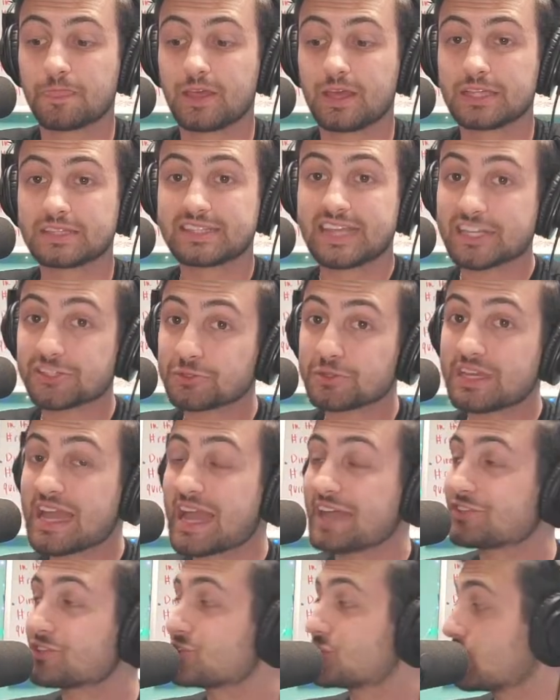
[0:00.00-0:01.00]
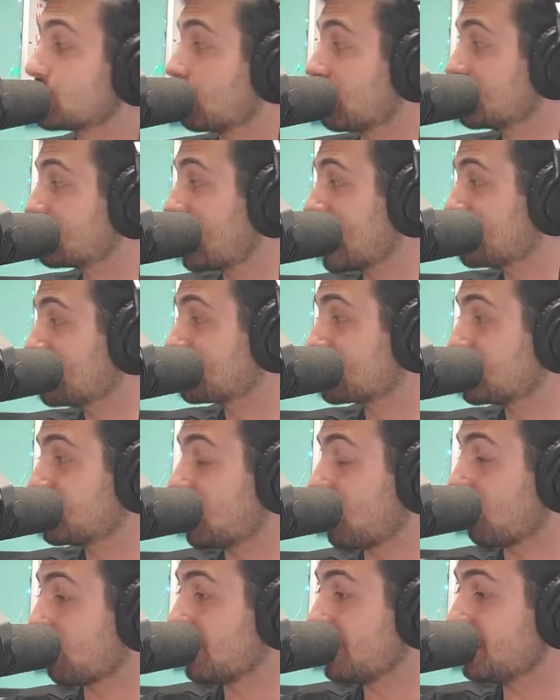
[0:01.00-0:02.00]
That's what they had to do when waiting for the
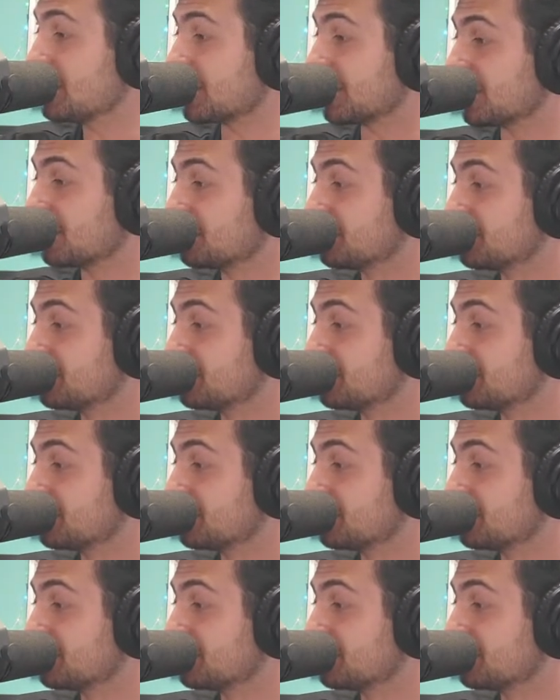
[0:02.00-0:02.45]
arena.